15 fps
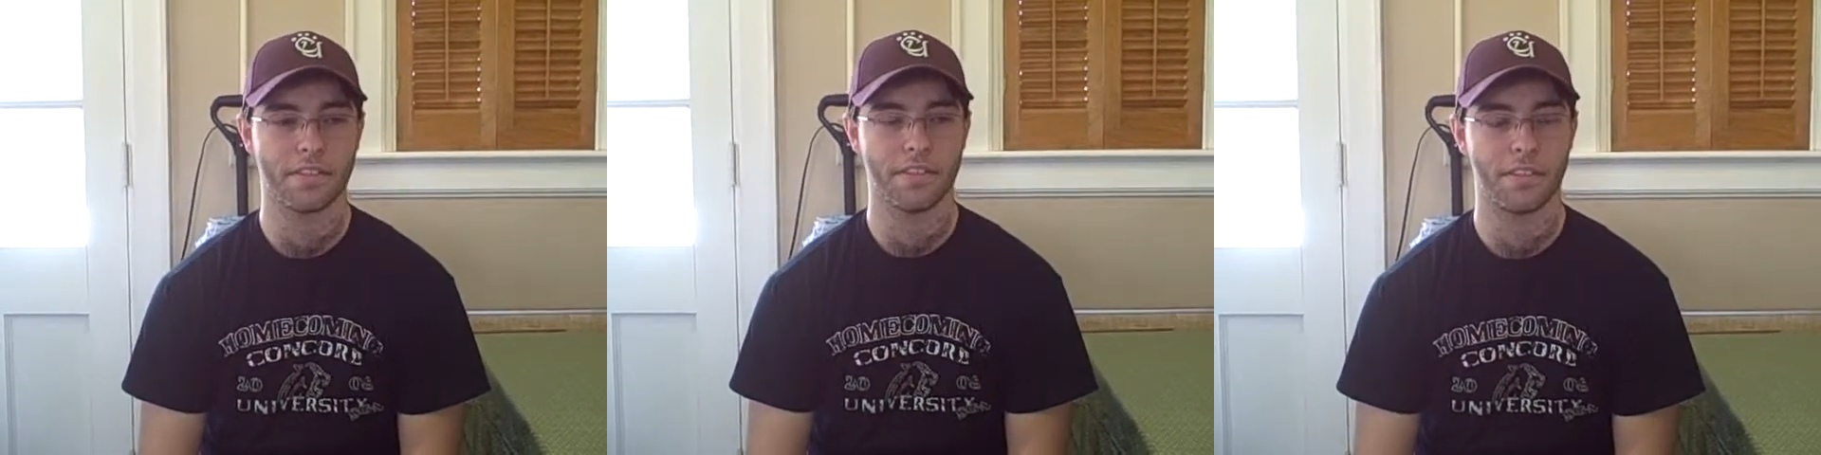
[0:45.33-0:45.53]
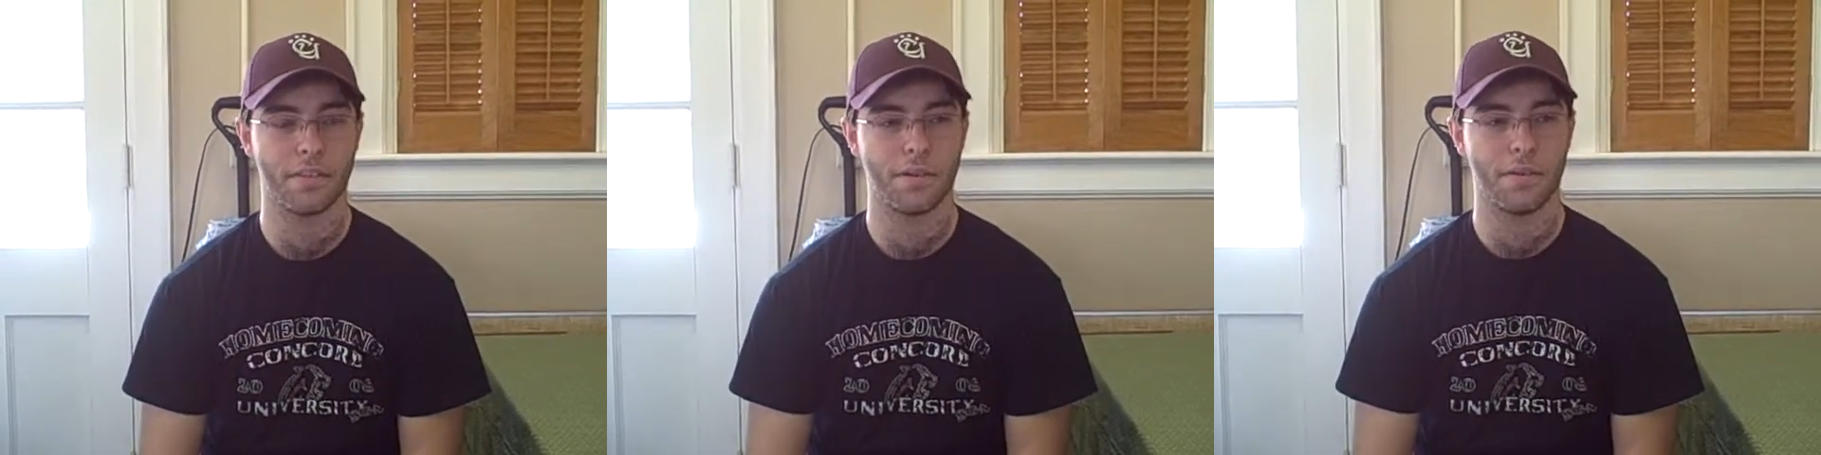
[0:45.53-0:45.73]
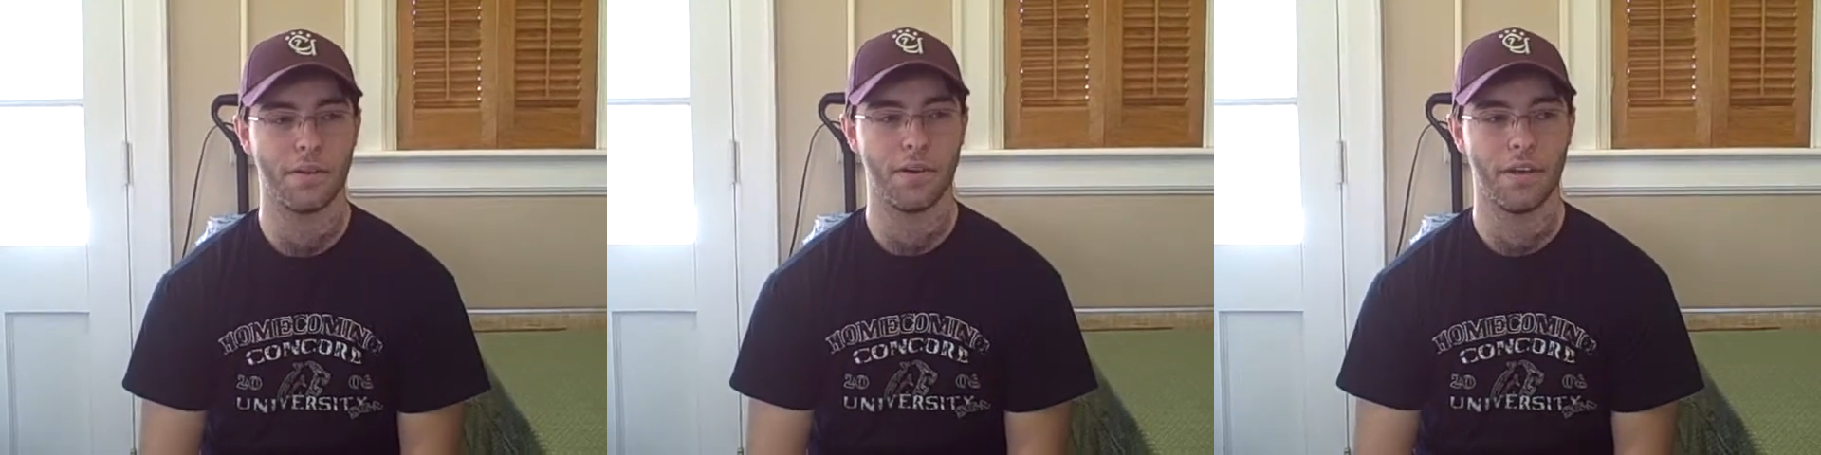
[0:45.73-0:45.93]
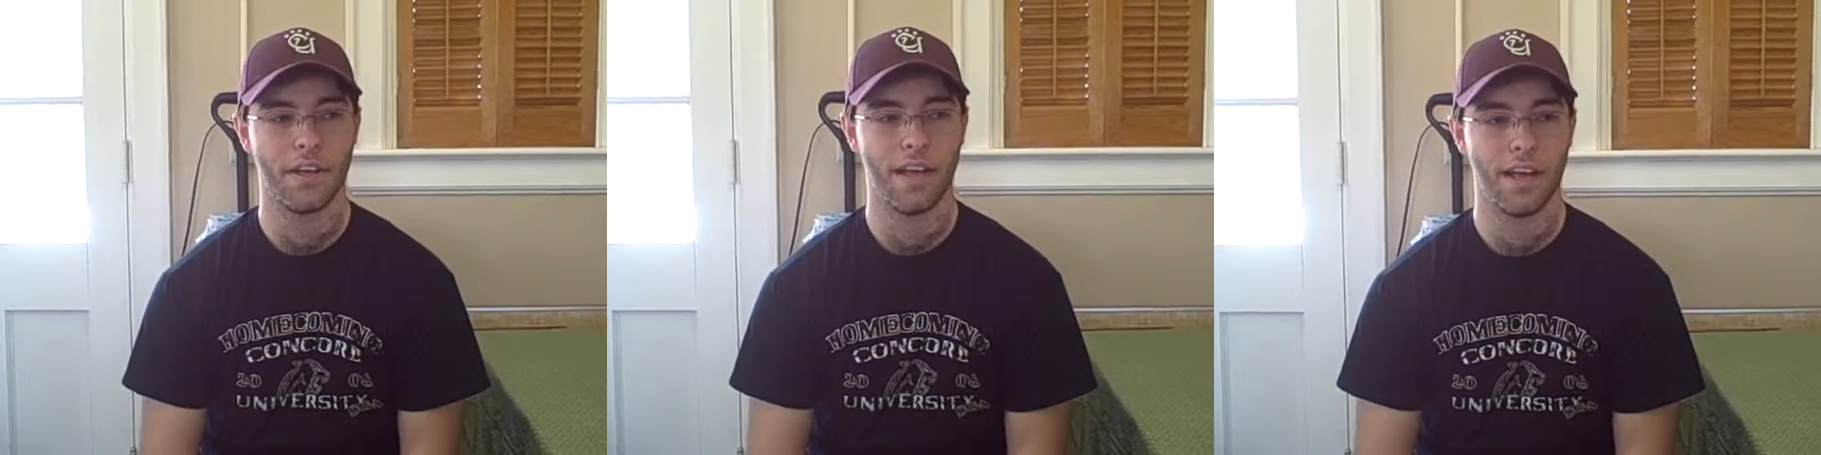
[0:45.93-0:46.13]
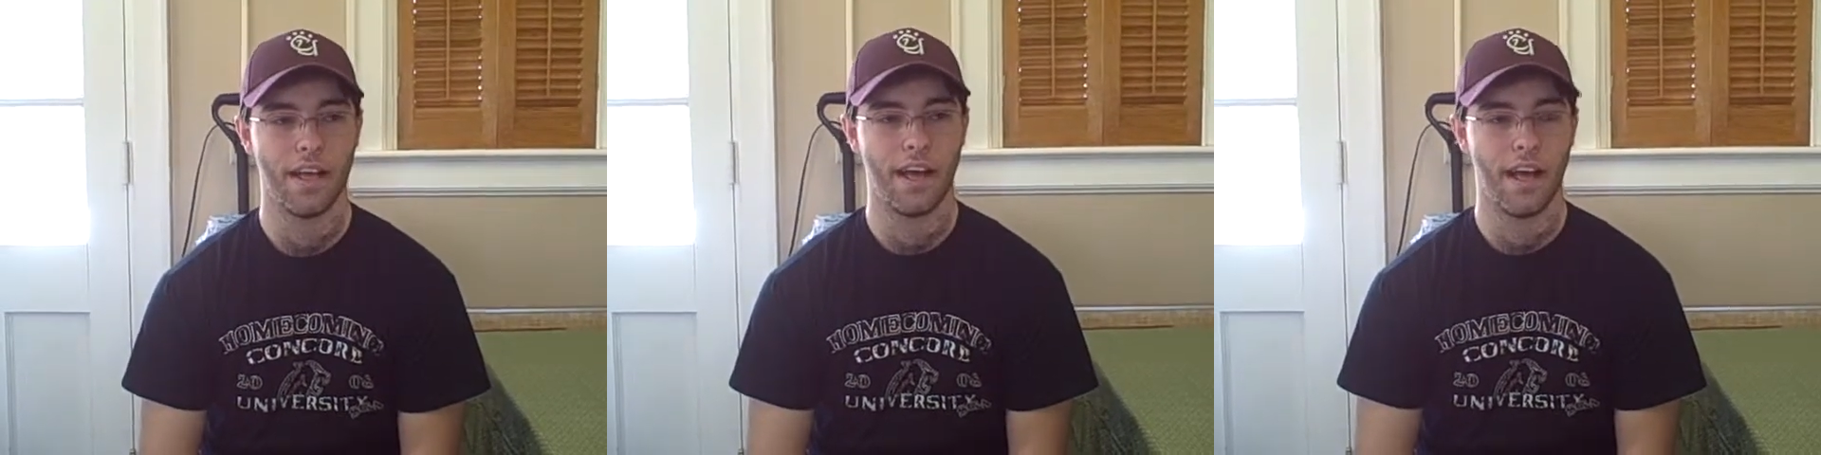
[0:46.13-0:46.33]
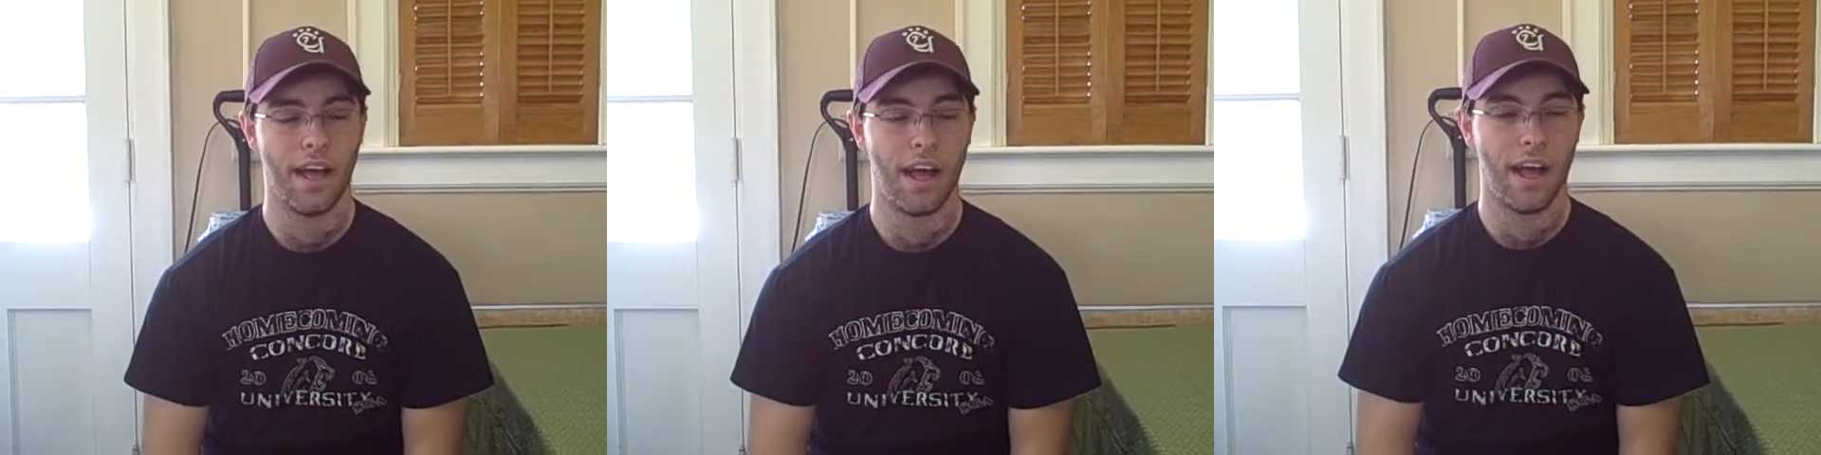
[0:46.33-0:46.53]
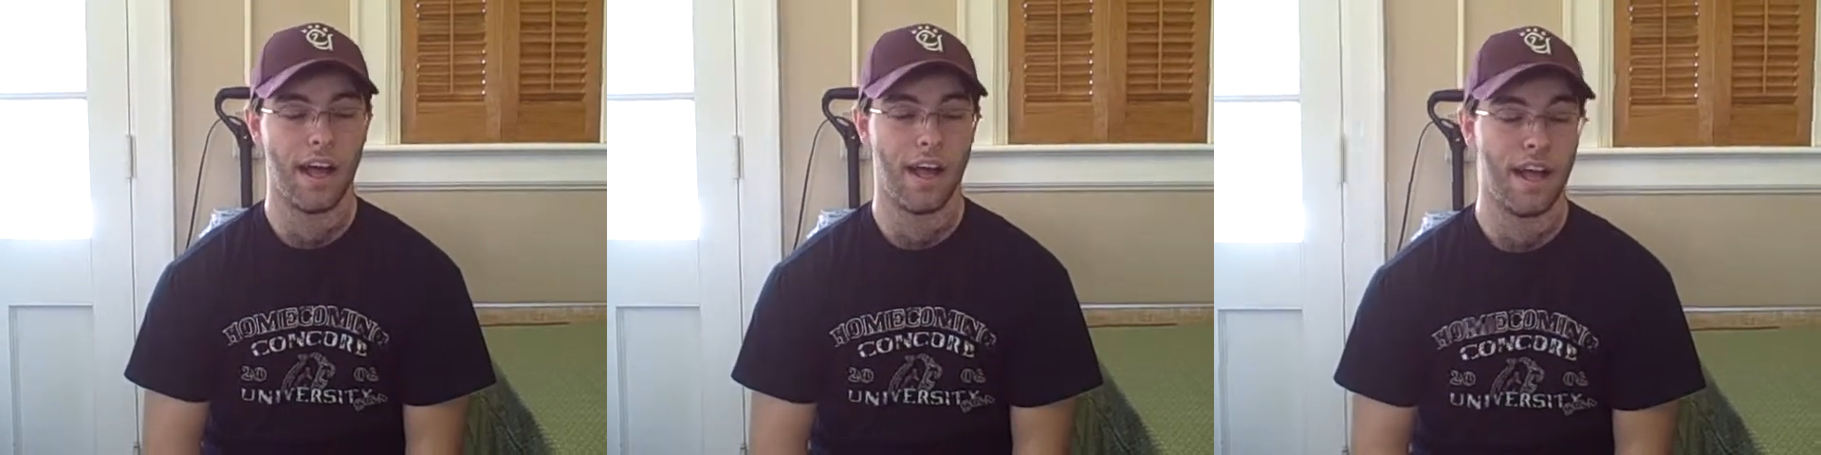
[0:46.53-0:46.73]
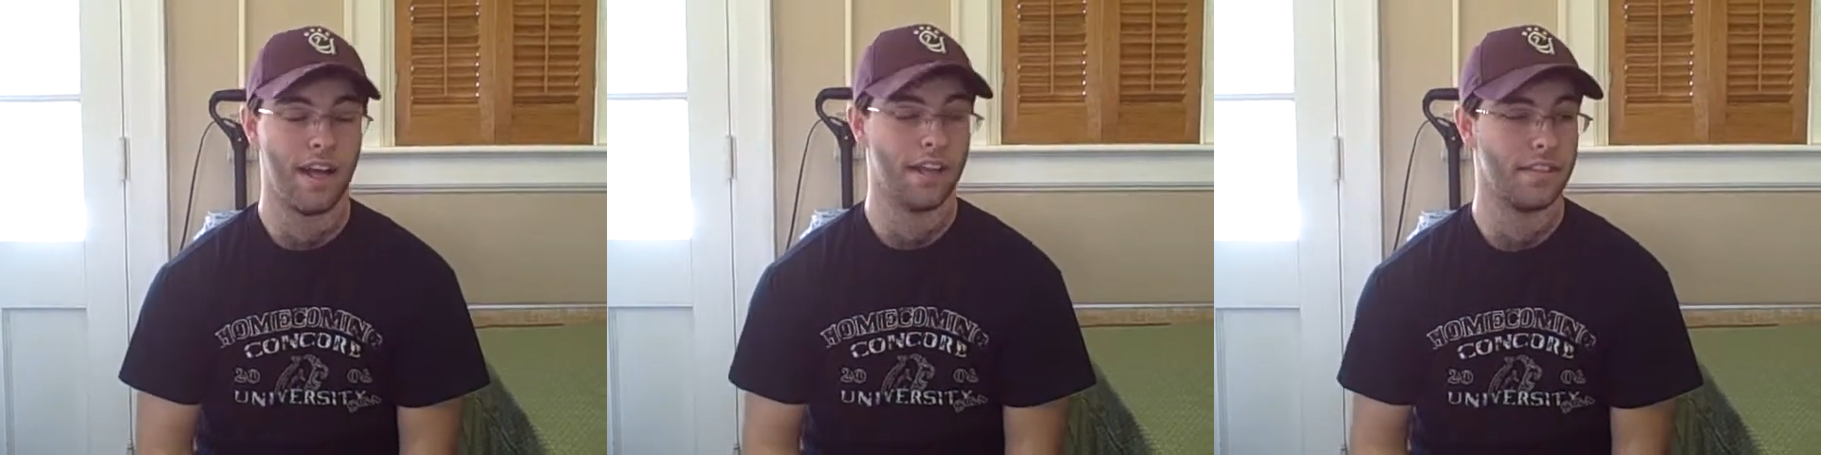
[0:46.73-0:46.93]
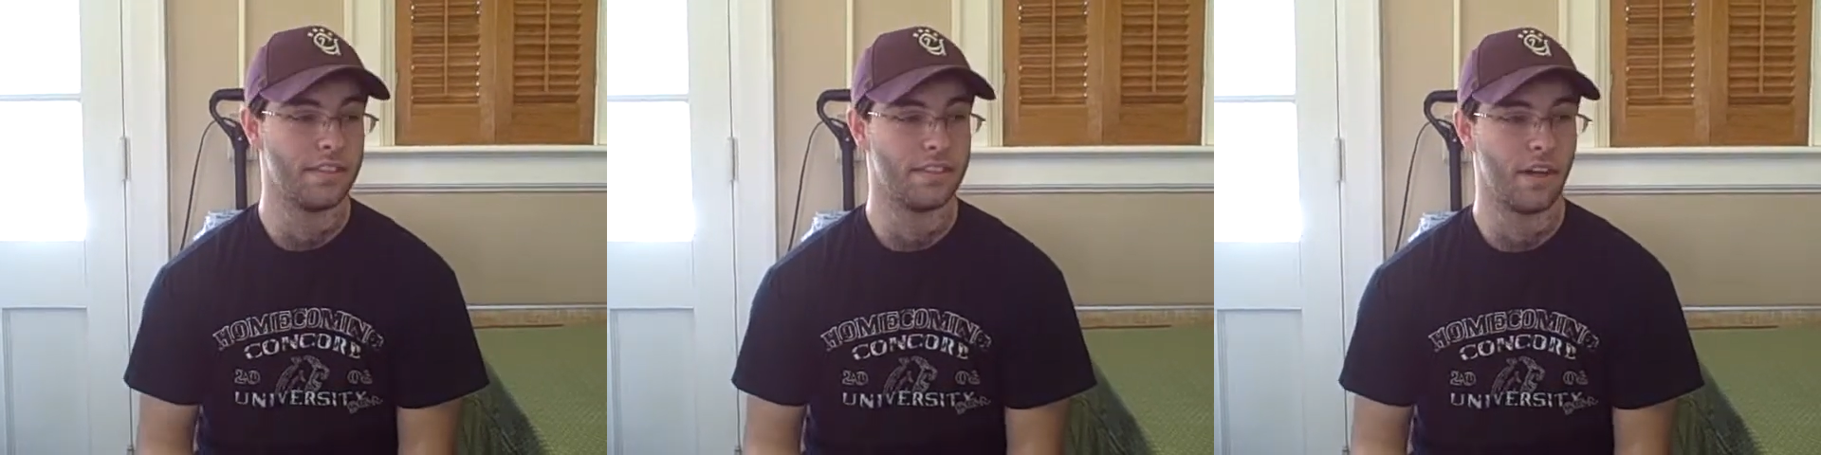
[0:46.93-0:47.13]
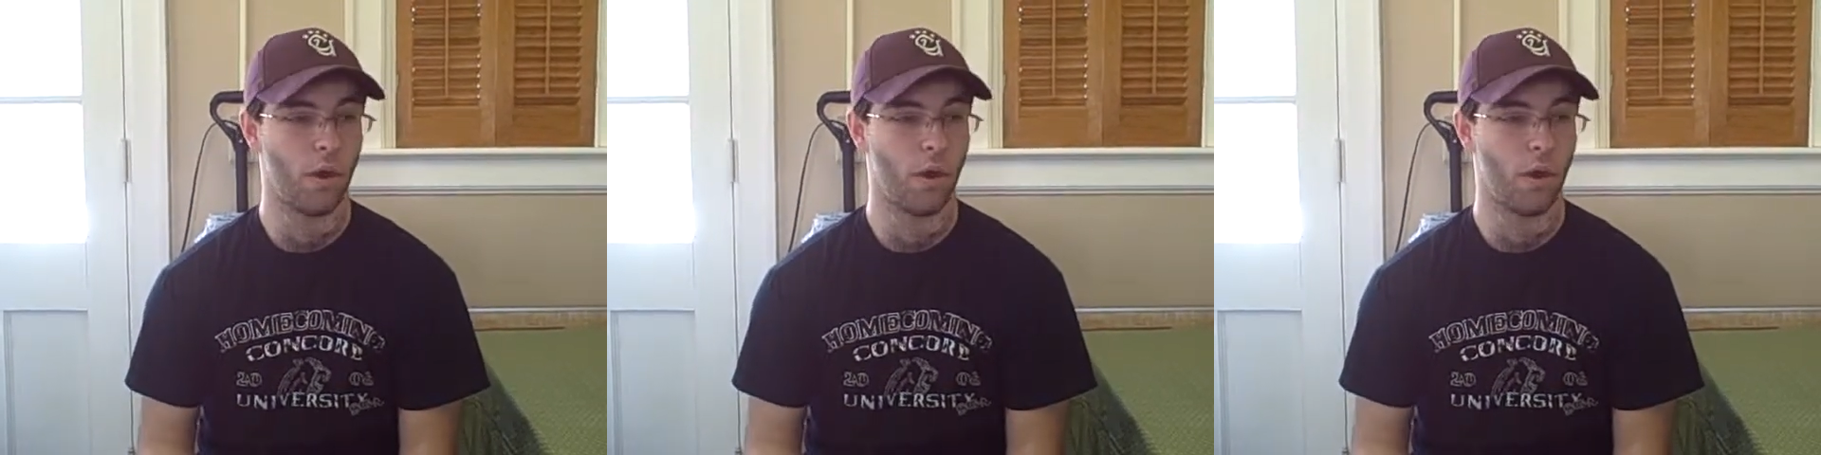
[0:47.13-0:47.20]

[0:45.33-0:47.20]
So just